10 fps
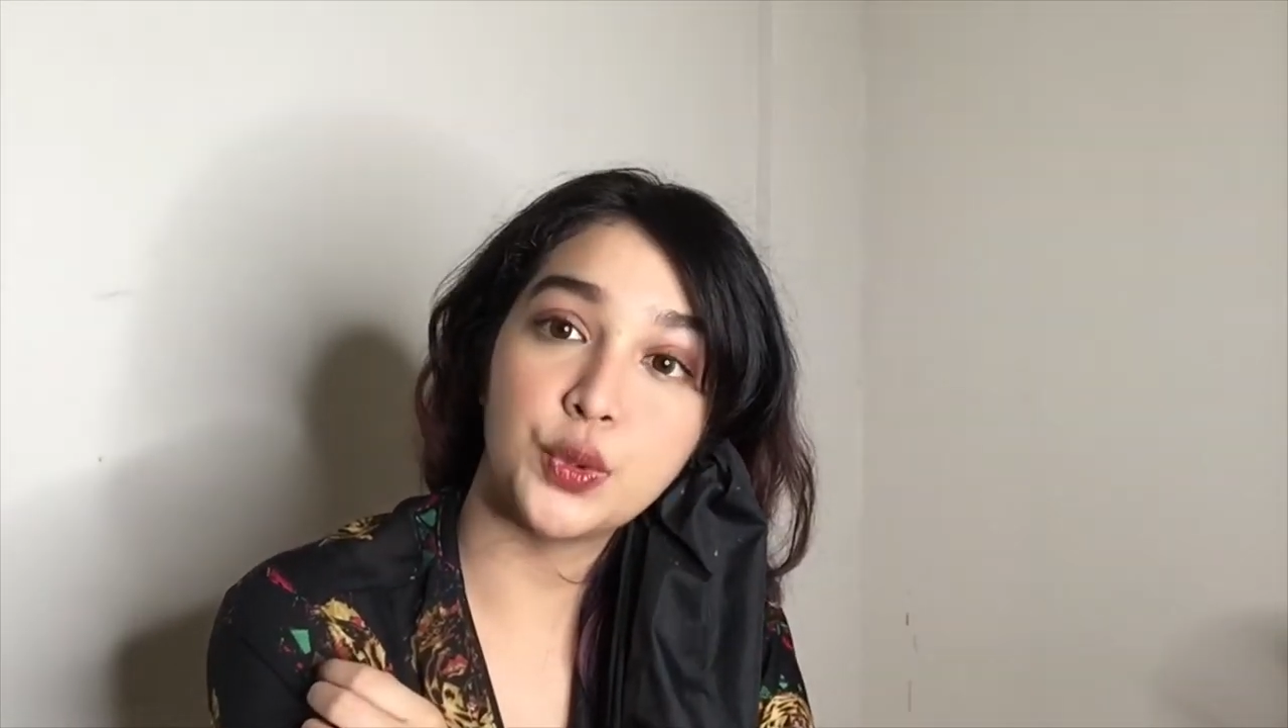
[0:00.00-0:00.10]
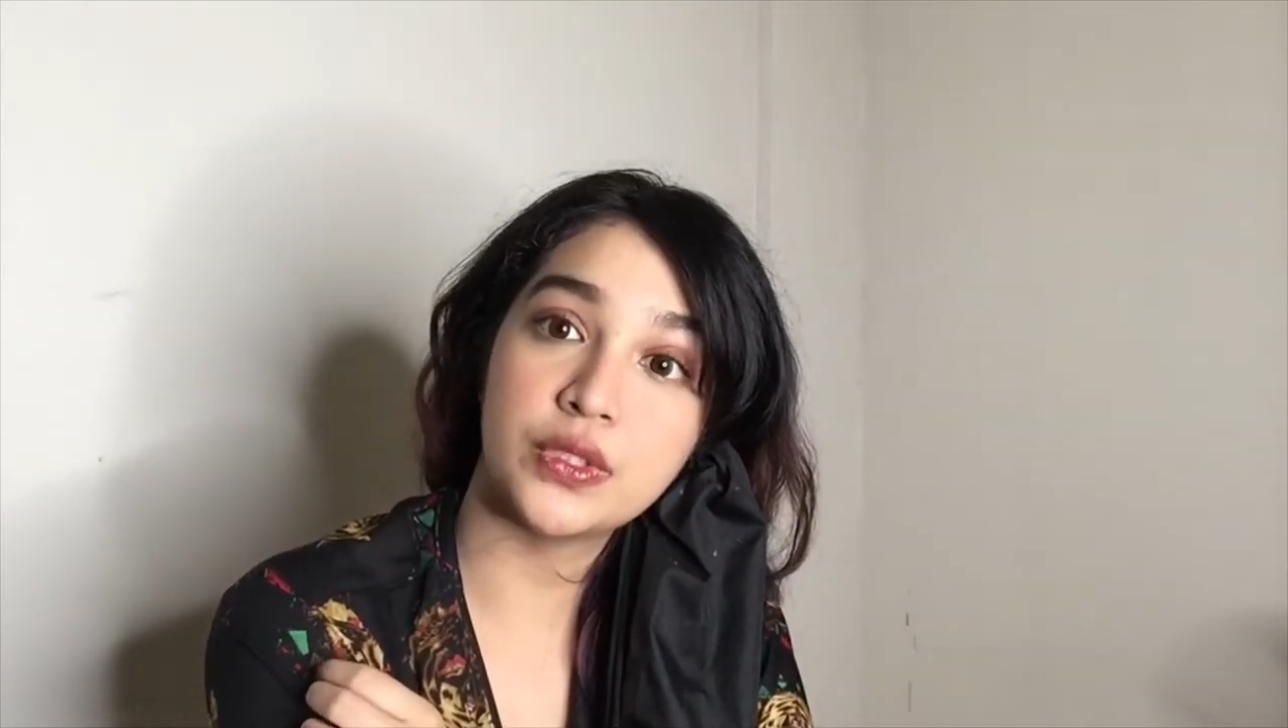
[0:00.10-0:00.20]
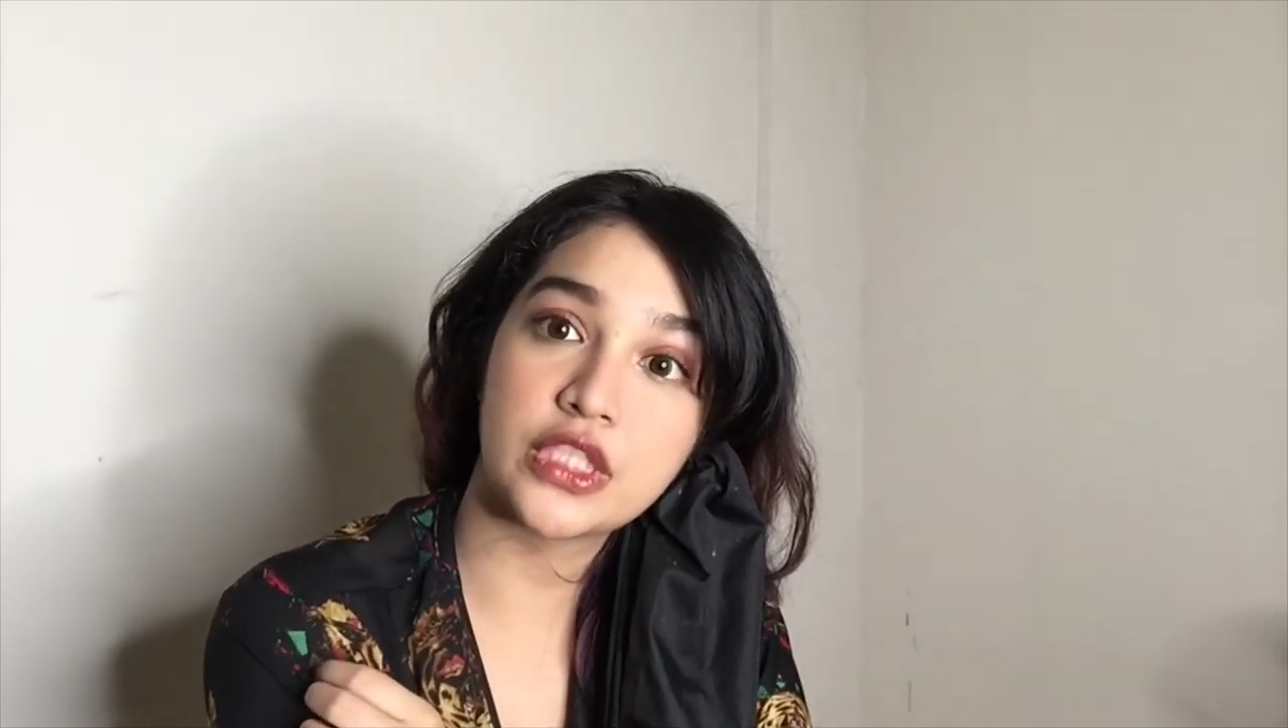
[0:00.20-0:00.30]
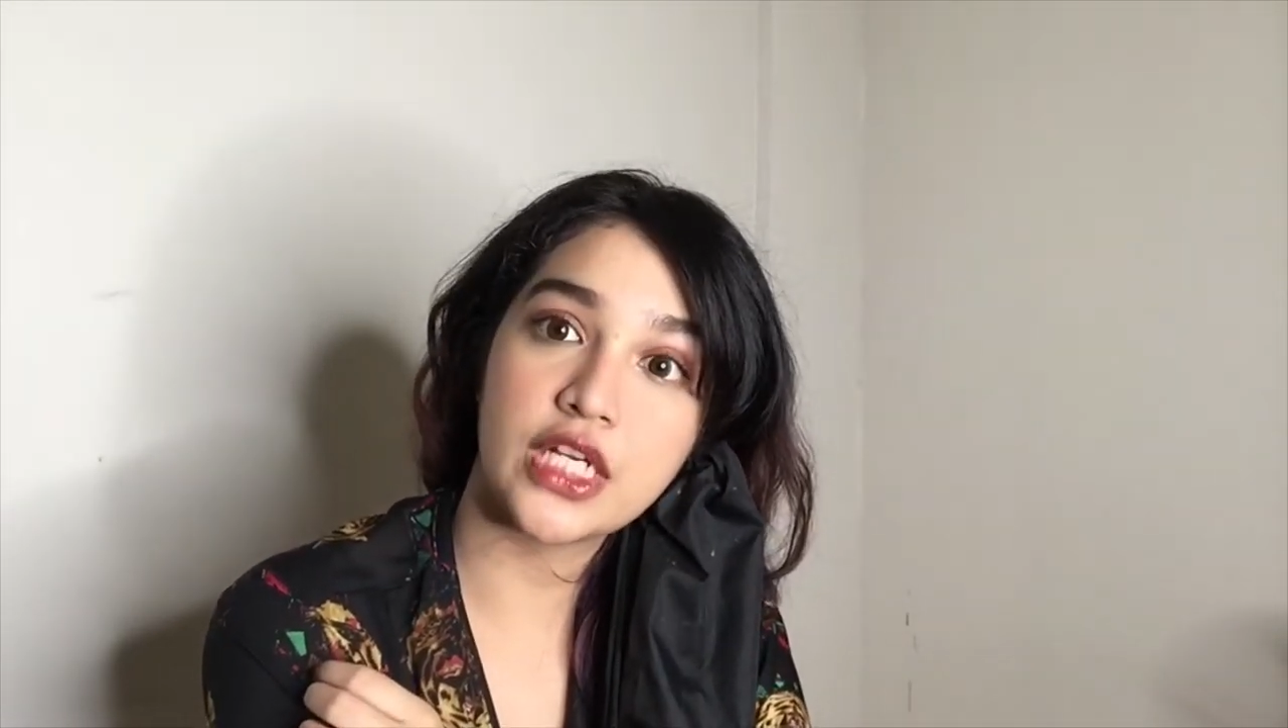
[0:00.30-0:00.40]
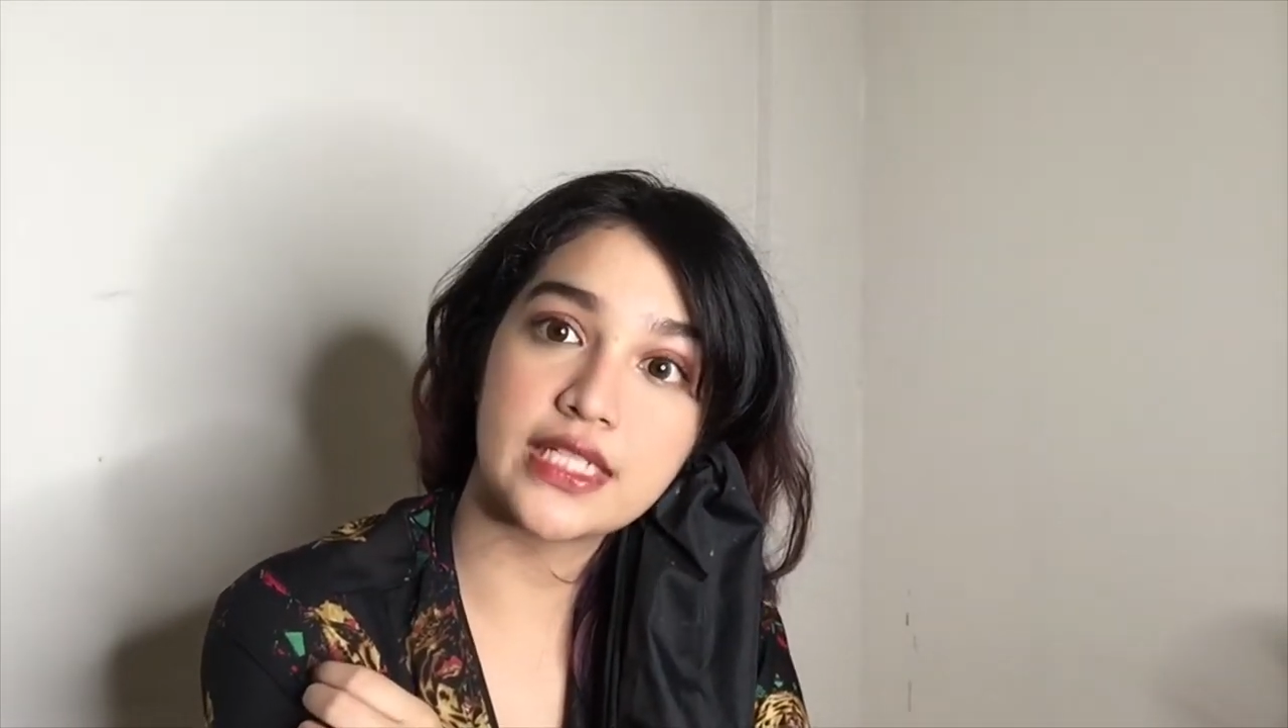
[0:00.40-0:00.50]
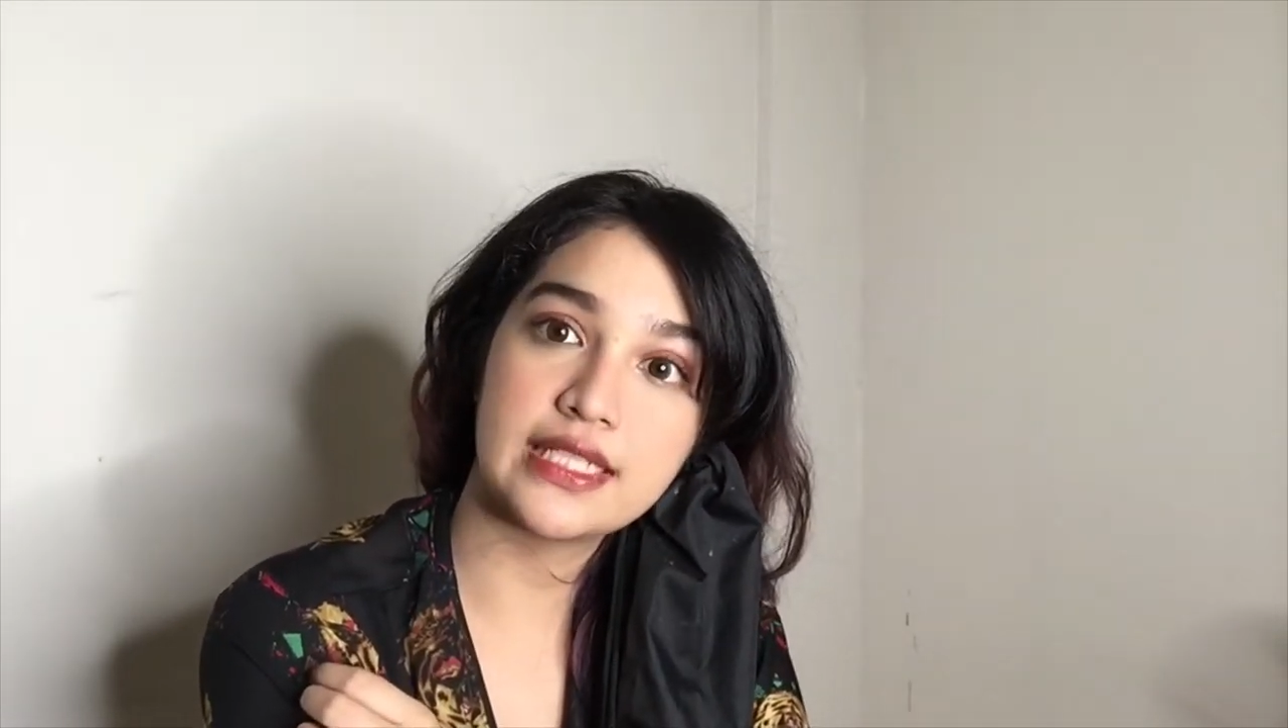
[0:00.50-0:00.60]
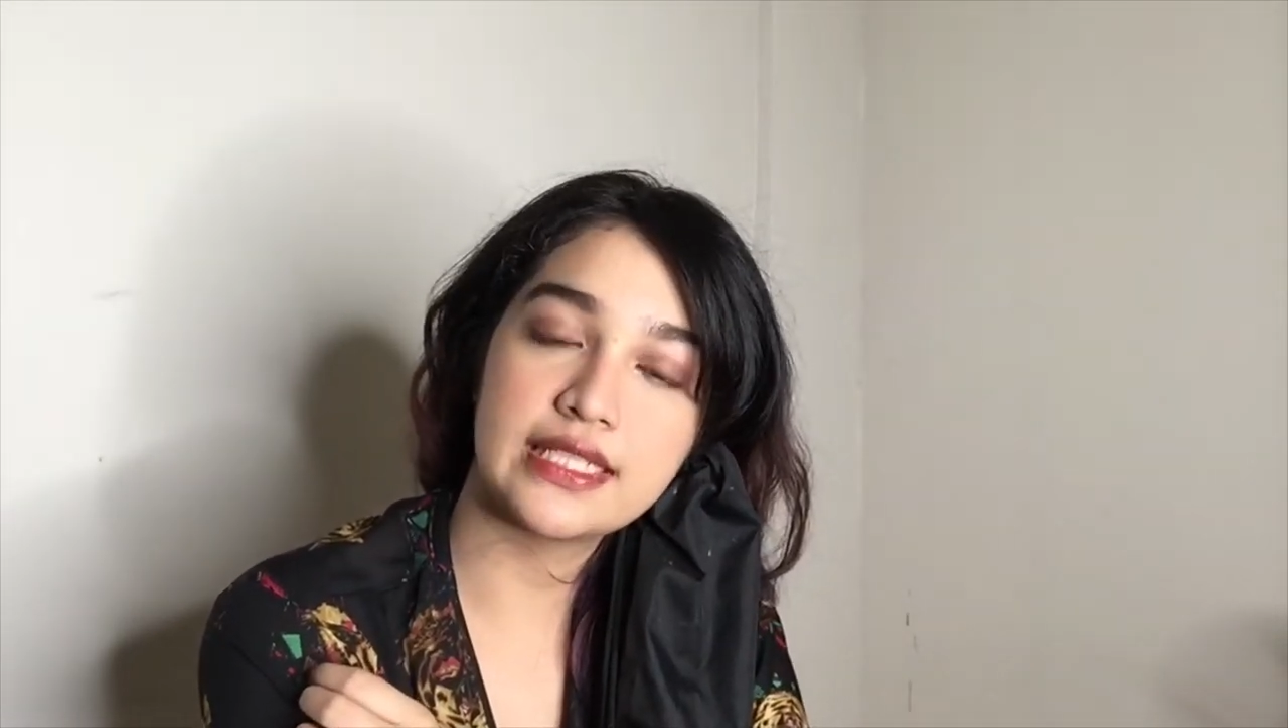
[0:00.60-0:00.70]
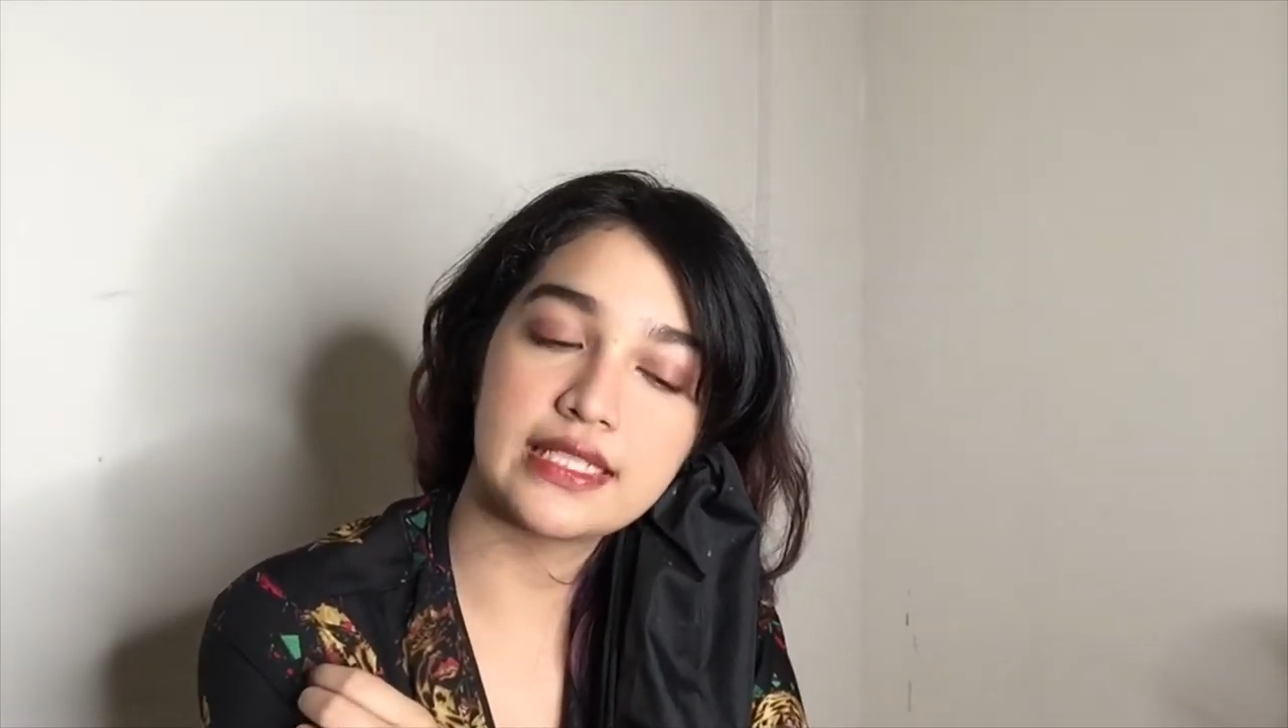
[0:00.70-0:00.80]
2 stars.